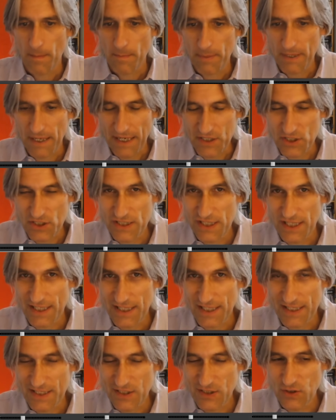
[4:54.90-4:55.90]
But actually,
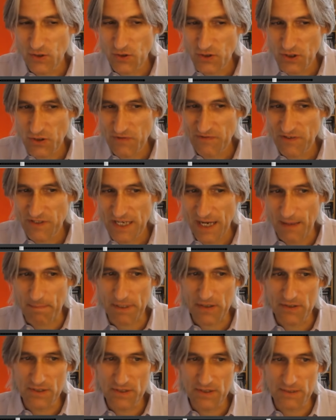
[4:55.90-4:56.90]
it's not over yet
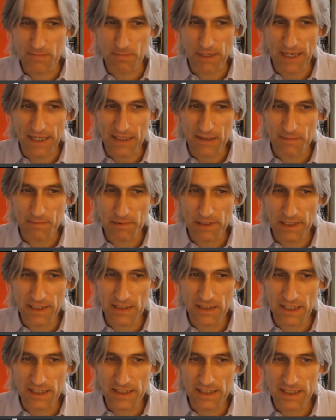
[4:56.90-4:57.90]
because black can play
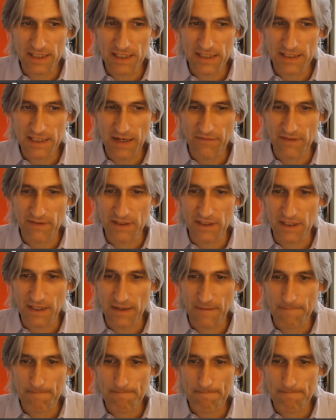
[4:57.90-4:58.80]
knight e7.